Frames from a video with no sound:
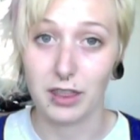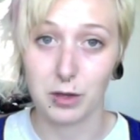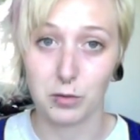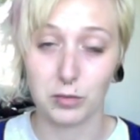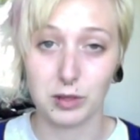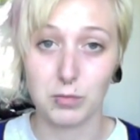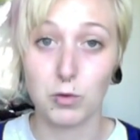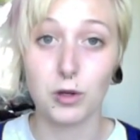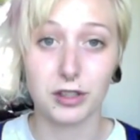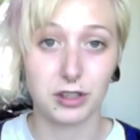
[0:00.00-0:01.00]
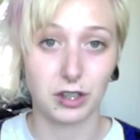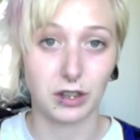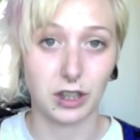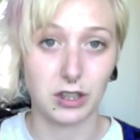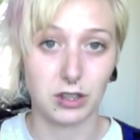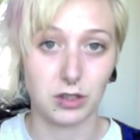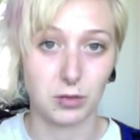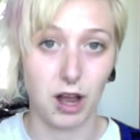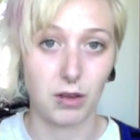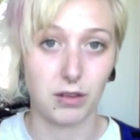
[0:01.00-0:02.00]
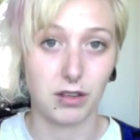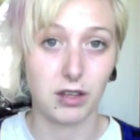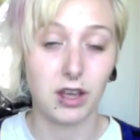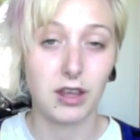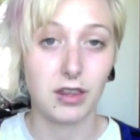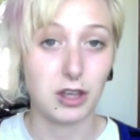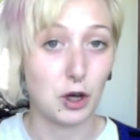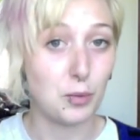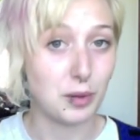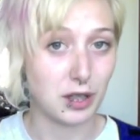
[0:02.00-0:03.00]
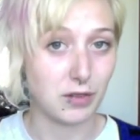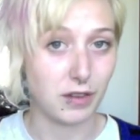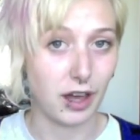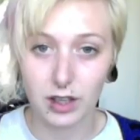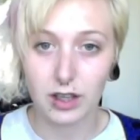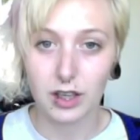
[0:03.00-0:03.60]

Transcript: There will be more circulation around the opening of that.